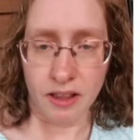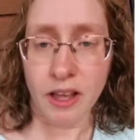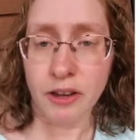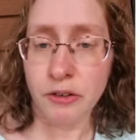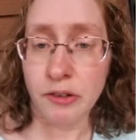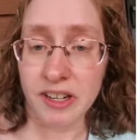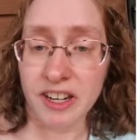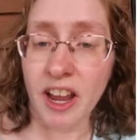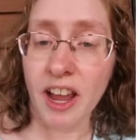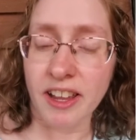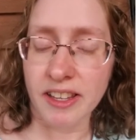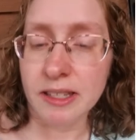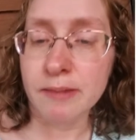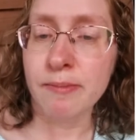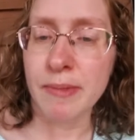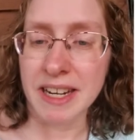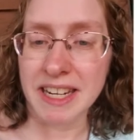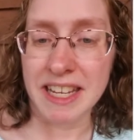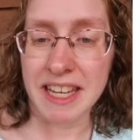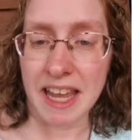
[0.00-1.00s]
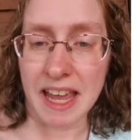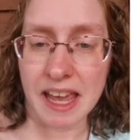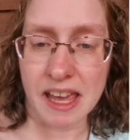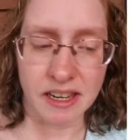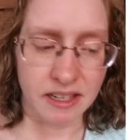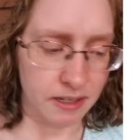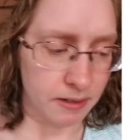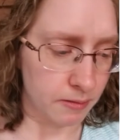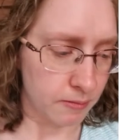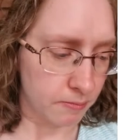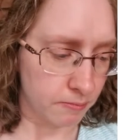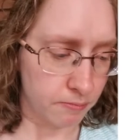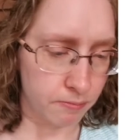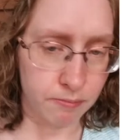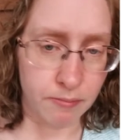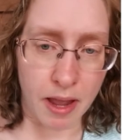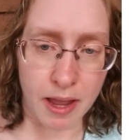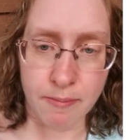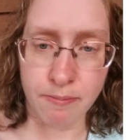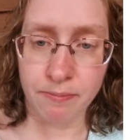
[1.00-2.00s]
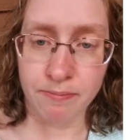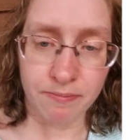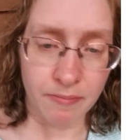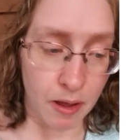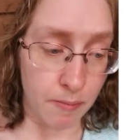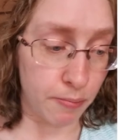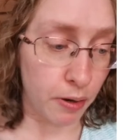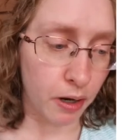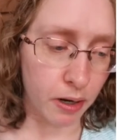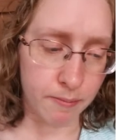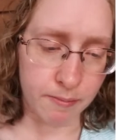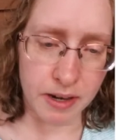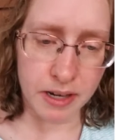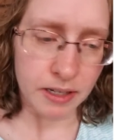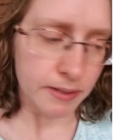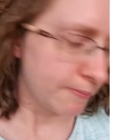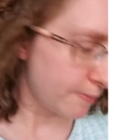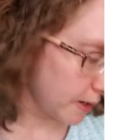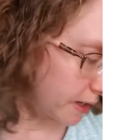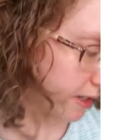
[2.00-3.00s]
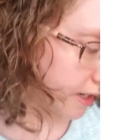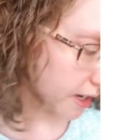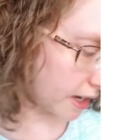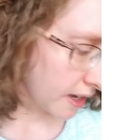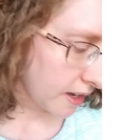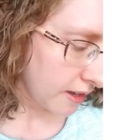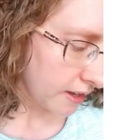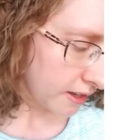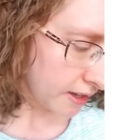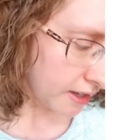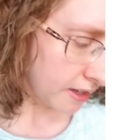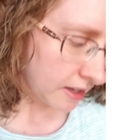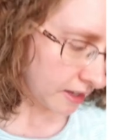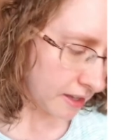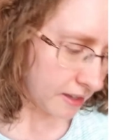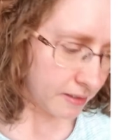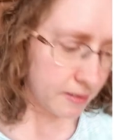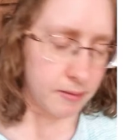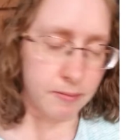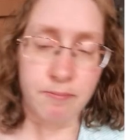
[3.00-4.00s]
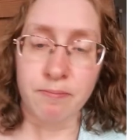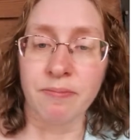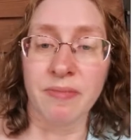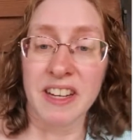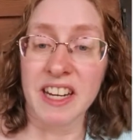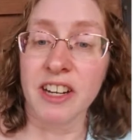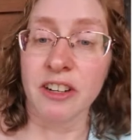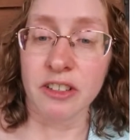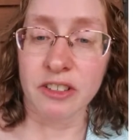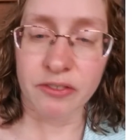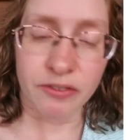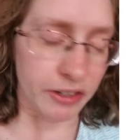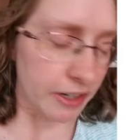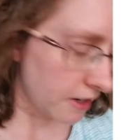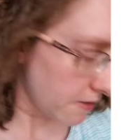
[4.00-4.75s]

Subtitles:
laundry costs money at my apartment, but here it's